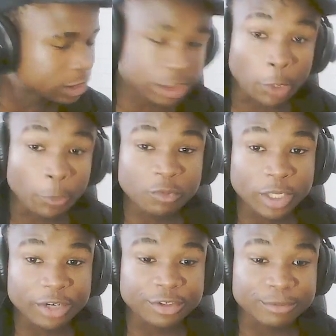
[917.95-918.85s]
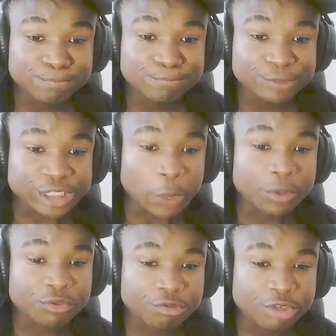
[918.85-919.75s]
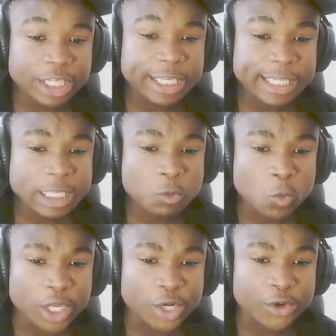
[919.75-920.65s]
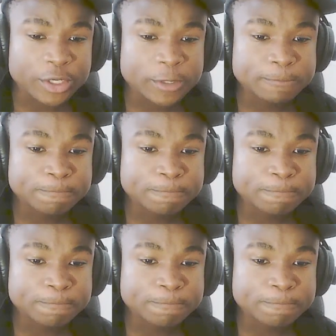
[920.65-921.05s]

Show is weird. Show is really weird.